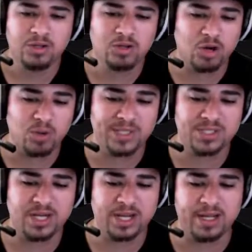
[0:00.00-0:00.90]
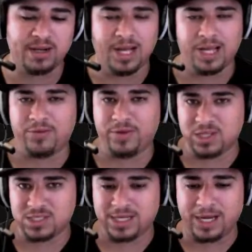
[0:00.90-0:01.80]
always check here, like if it
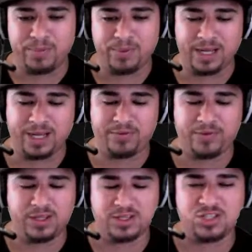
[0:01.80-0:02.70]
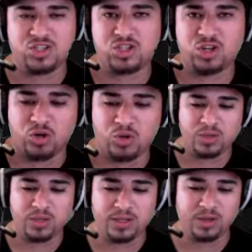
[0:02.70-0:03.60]
doesn't show
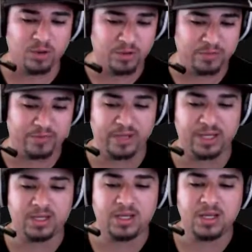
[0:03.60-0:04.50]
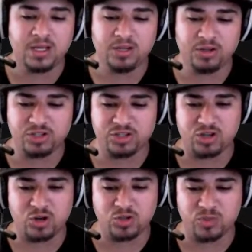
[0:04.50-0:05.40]
on your feed, you could just
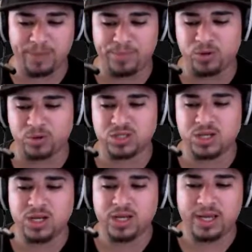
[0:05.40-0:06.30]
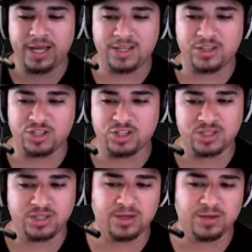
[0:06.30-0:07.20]
go to my post and just
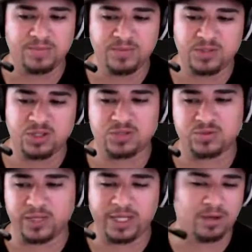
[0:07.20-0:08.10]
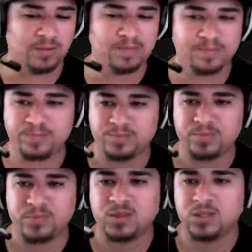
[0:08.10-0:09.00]
read them.
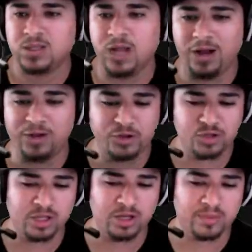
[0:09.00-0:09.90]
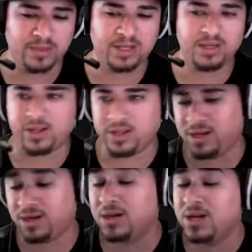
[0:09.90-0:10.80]
I'll usually update y'all
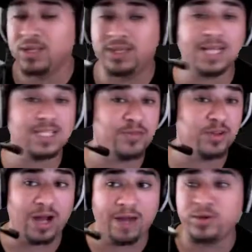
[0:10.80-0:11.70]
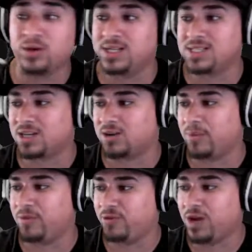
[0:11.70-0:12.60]
there. That's if you don't have me on Instagram.
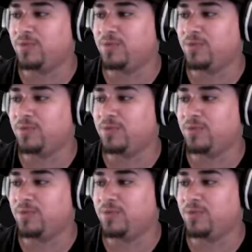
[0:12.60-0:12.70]
If you have me on